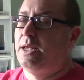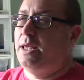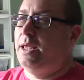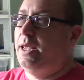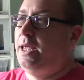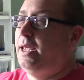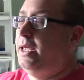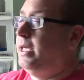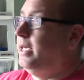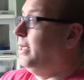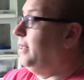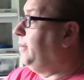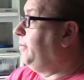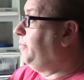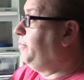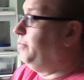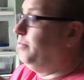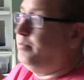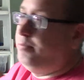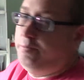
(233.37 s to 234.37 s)
and
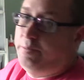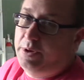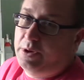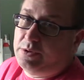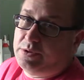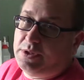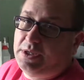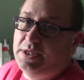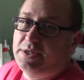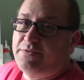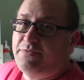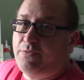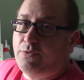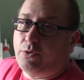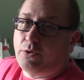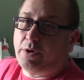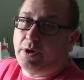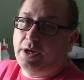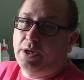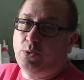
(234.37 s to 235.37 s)
built these
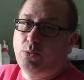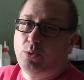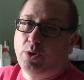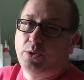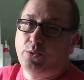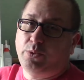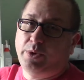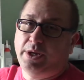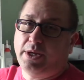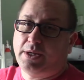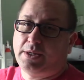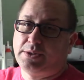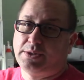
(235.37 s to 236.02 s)
4 in 1 week.